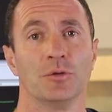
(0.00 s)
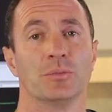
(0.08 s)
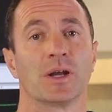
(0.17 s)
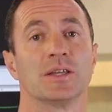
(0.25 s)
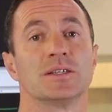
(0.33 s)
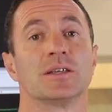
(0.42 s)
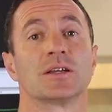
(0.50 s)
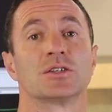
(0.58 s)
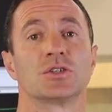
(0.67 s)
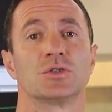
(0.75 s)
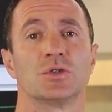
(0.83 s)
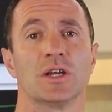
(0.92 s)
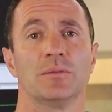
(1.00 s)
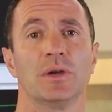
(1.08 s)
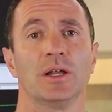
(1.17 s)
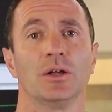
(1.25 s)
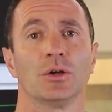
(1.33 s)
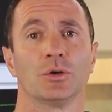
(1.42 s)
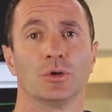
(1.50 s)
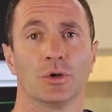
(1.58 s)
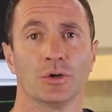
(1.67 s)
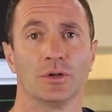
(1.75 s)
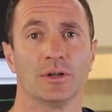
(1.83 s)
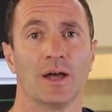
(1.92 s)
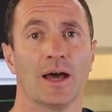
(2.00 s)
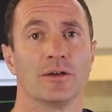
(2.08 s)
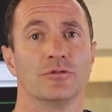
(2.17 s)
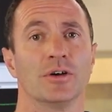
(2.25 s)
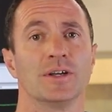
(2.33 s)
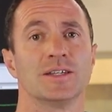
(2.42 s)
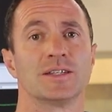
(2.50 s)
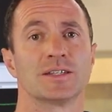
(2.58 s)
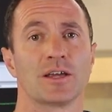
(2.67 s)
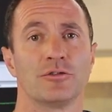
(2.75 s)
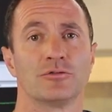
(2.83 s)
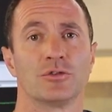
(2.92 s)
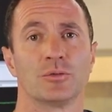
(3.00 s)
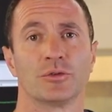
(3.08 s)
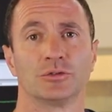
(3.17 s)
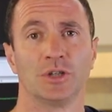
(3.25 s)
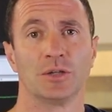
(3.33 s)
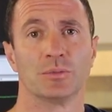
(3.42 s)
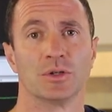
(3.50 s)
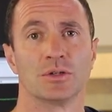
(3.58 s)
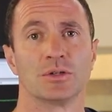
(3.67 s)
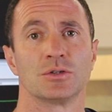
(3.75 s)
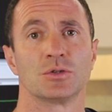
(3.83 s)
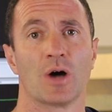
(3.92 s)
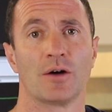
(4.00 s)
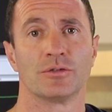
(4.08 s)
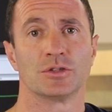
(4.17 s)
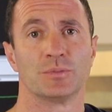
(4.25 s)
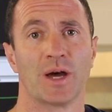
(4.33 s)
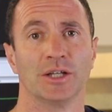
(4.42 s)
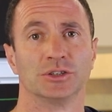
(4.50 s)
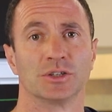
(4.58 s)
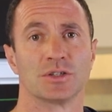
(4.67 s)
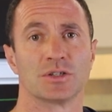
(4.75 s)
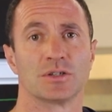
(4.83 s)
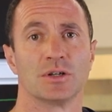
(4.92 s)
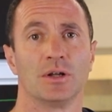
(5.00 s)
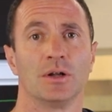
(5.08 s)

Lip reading: but it is an extremely good and very safe form of treatment to offer to patients.